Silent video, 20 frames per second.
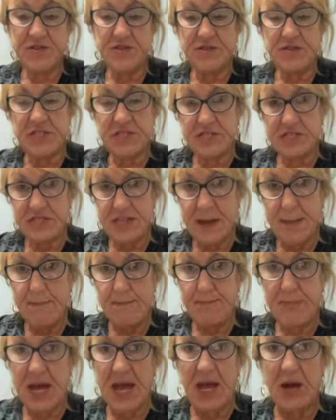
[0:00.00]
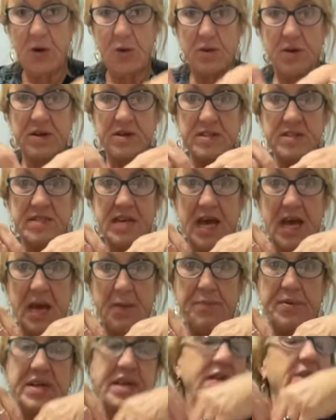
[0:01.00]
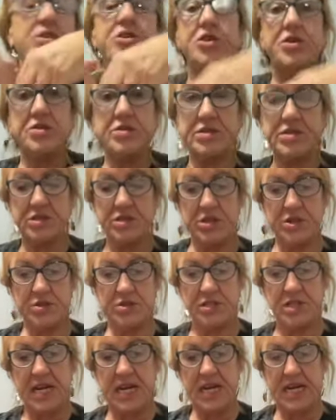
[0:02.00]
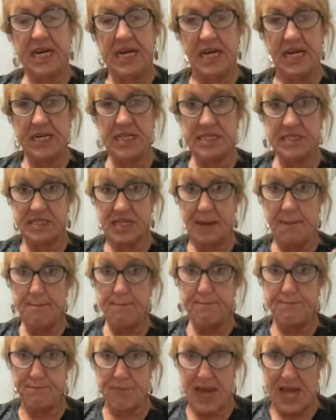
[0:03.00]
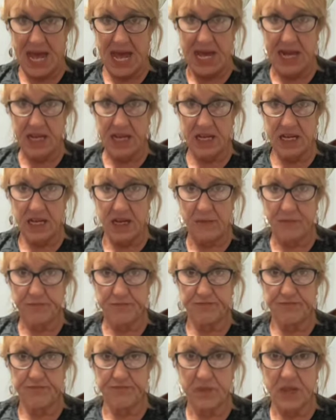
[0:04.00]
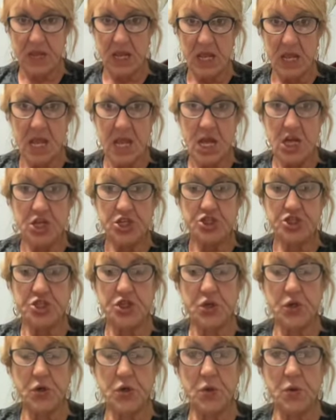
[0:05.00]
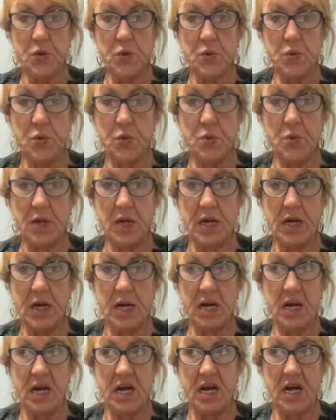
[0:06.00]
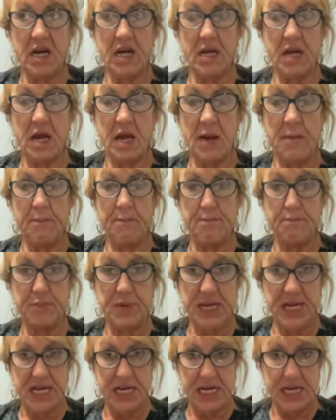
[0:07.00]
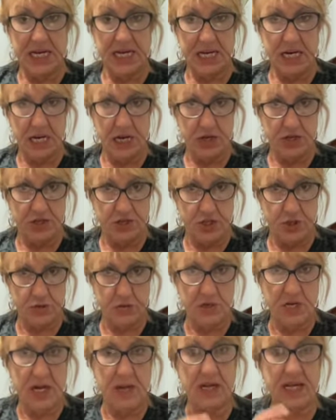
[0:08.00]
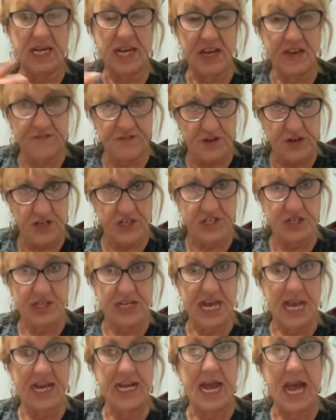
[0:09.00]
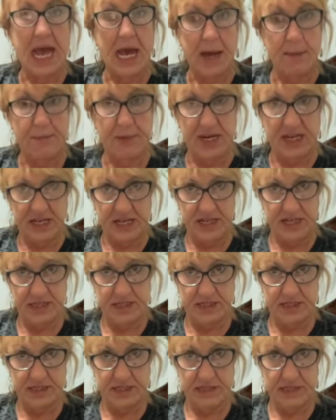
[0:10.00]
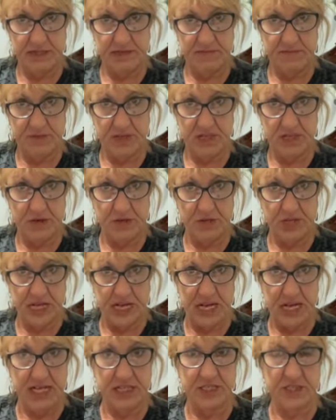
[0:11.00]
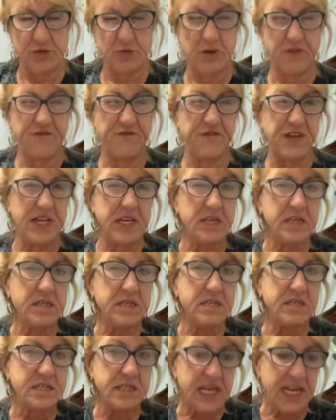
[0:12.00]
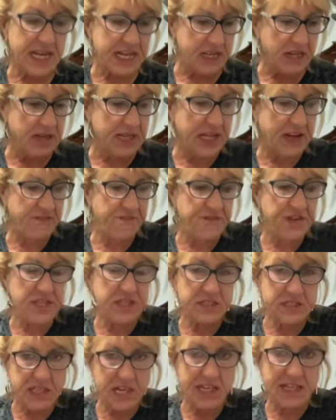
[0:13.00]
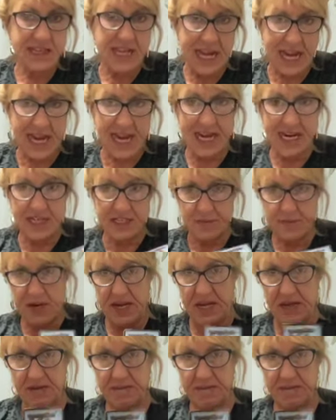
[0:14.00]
step backwards happening. You're taking a step back to get happiness. Okay, so it feels like the Hanged Man,